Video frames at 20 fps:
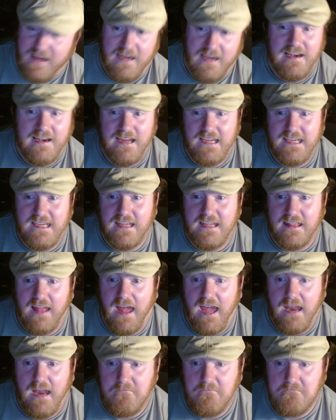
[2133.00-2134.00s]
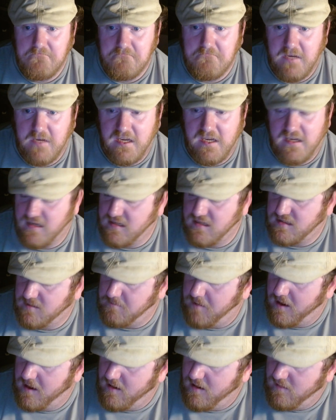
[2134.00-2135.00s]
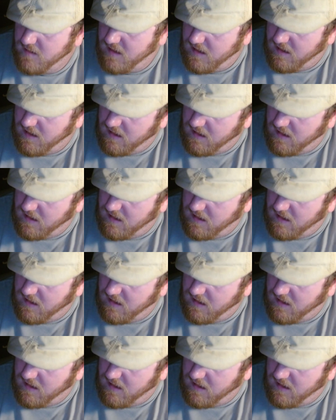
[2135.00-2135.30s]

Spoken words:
liking that. Because apparently